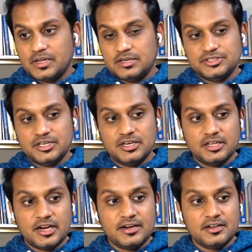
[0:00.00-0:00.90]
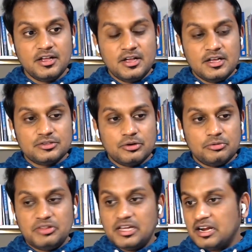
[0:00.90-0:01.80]
journey, right?
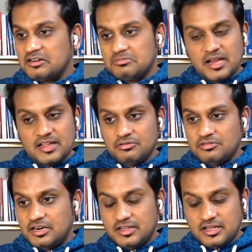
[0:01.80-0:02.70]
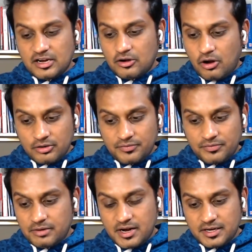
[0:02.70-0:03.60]
So there are, as you said, there are a lot of
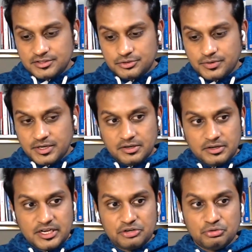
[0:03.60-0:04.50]
advantages to it, right?